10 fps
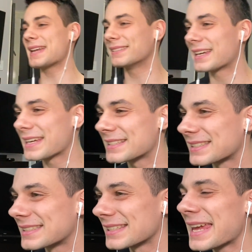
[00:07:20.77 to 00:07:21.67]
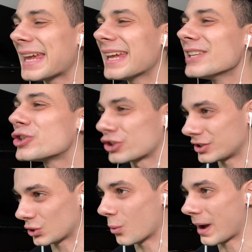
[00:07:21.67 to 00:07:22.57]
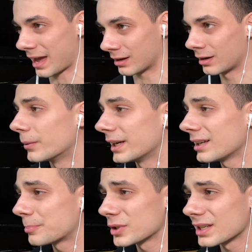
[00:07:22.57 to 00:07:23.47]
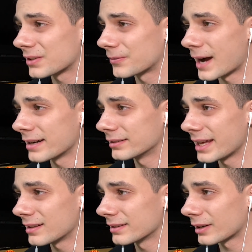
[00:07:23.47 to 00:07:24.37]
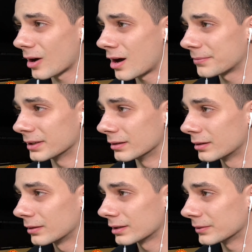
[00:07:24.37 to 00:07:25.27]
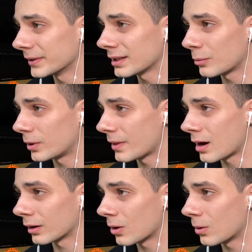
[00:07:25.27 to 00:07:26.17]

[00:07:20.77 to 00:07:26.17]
like it's inches away. We need to put this final nail in the coffin because Villa will not go